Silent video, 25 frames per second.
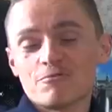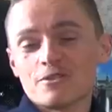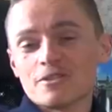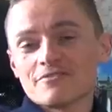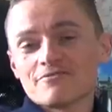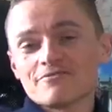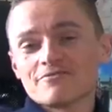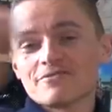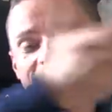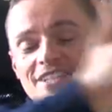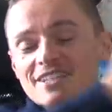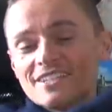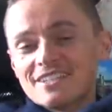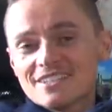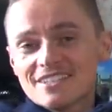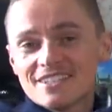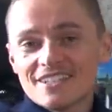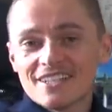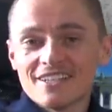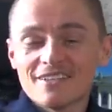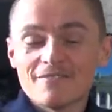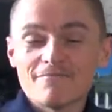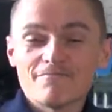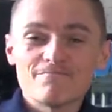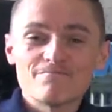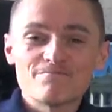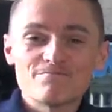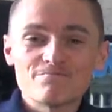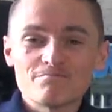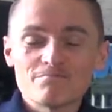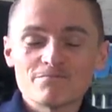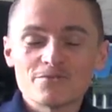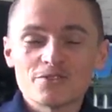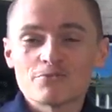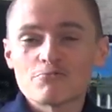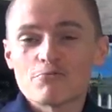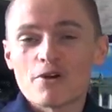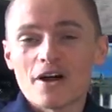One of the
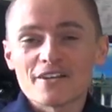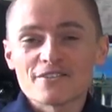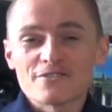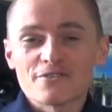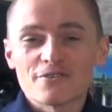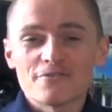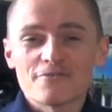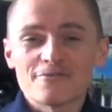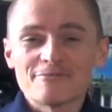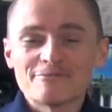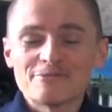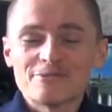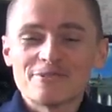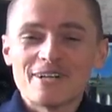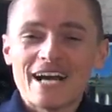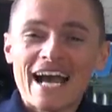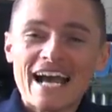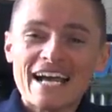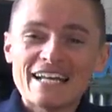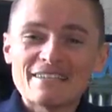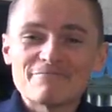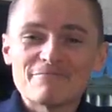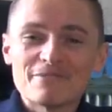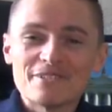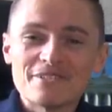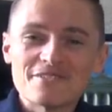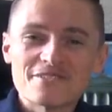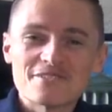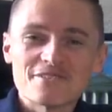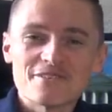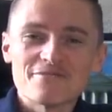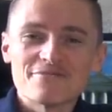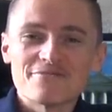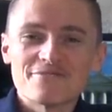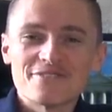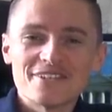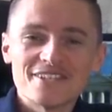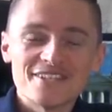Right Honourable admins
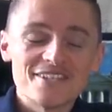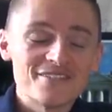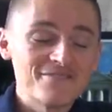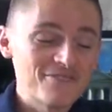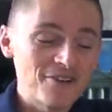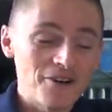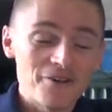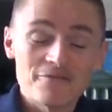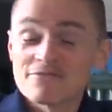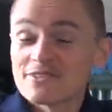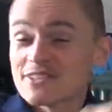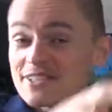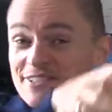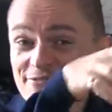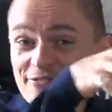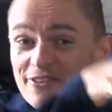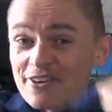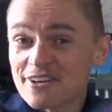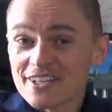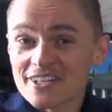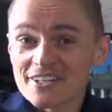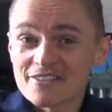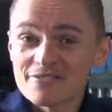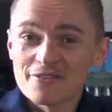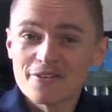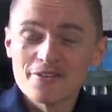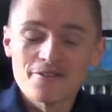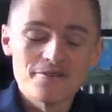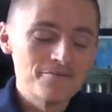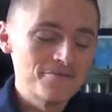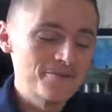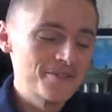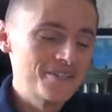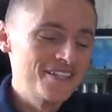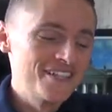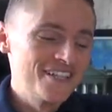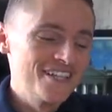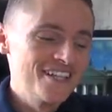of this very
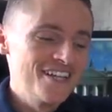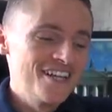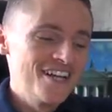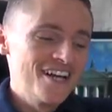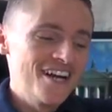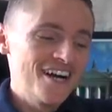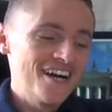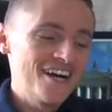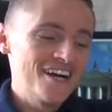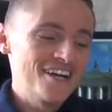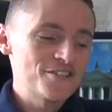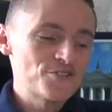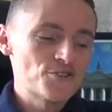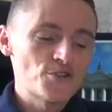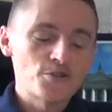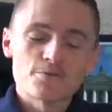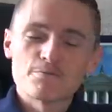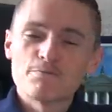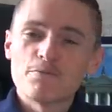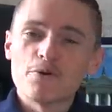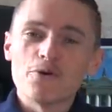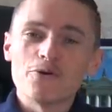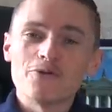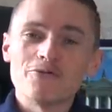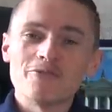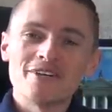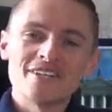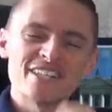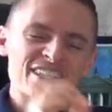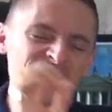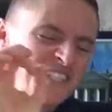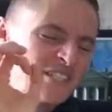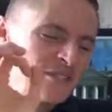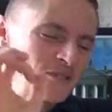group. Just bought one.